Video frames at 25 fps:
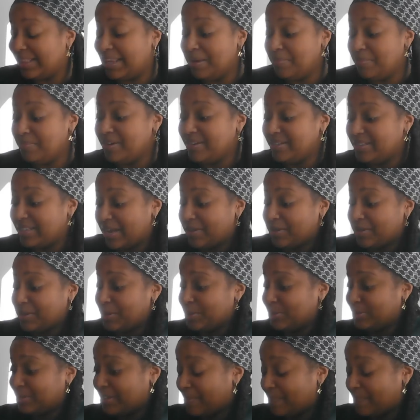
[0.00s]
let me tell
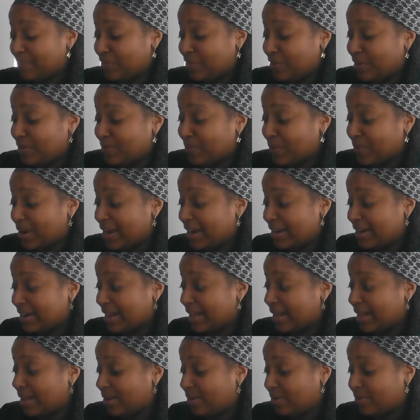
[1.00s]
you something right
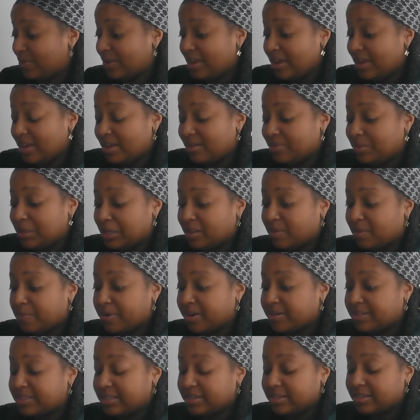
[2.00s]
now. This
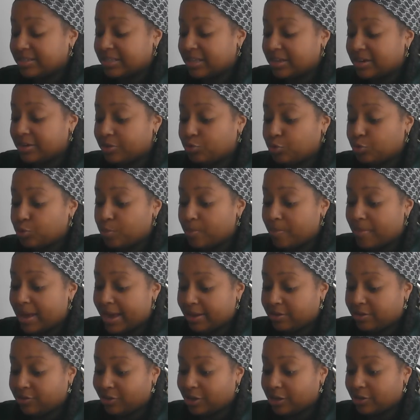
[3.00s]
person is going to do
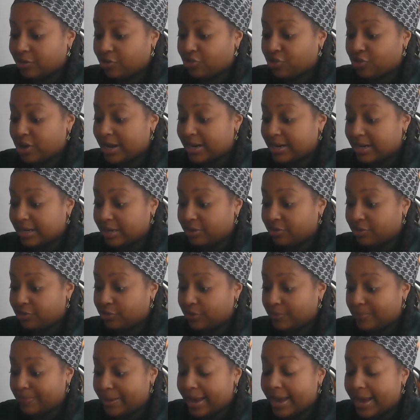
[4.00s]
magic to try to get
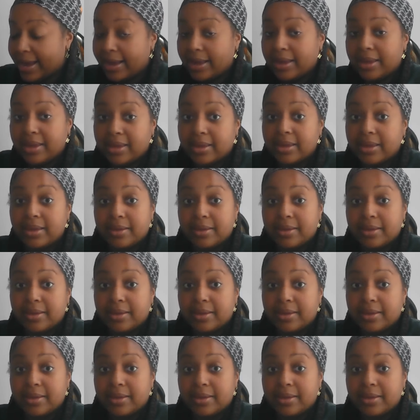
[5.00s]
you back.